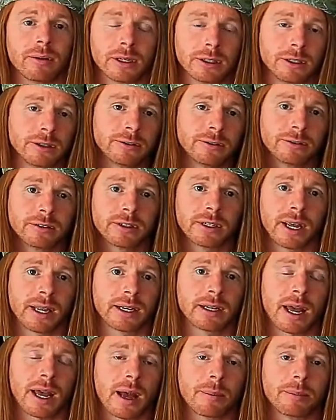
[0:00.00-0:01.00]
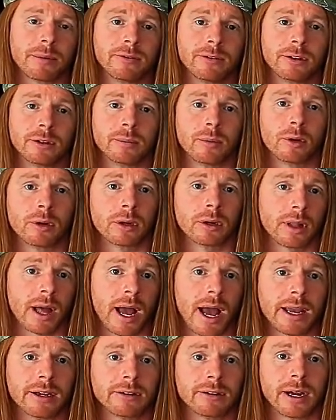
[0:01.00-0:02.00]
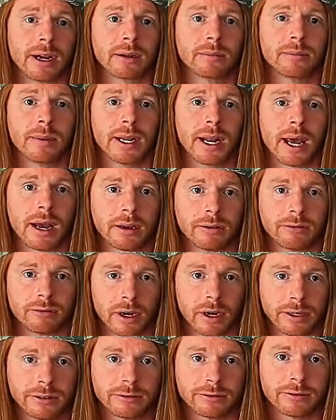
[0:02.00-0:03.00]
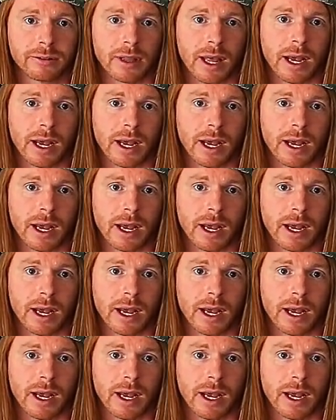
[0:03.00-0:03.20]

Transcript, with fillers: while you sit on top of your moral high ground made out of rice